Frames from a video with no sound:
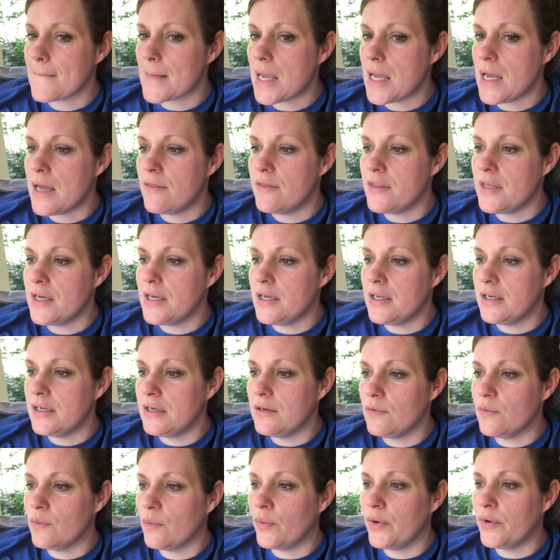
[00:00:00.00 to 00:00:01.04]
And then
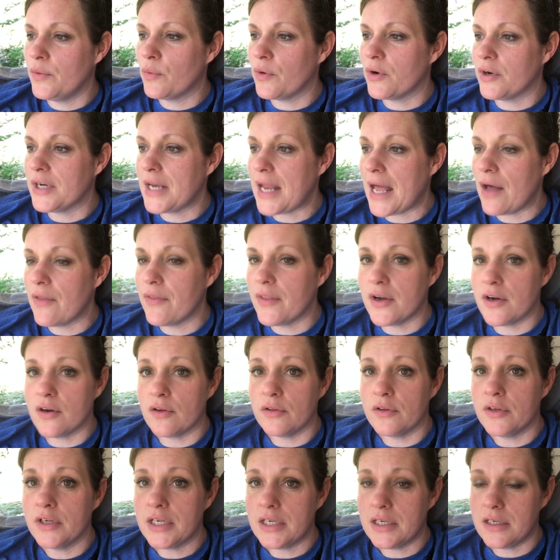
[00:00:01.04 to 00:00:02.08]
when we're down there
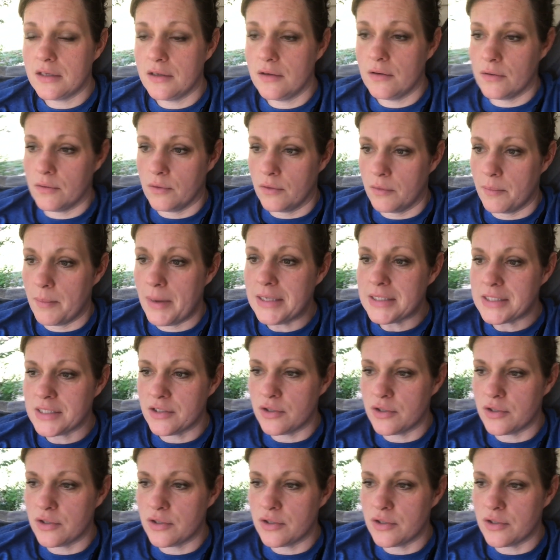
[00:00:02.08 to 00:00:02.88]
messing